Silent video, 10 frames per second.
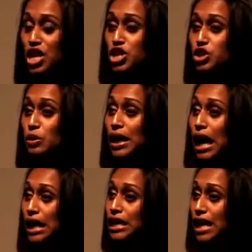during
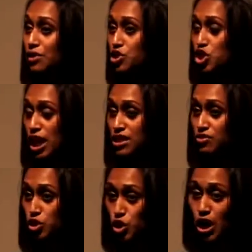unannounced checks
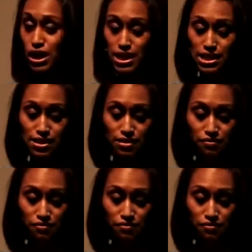for drugs.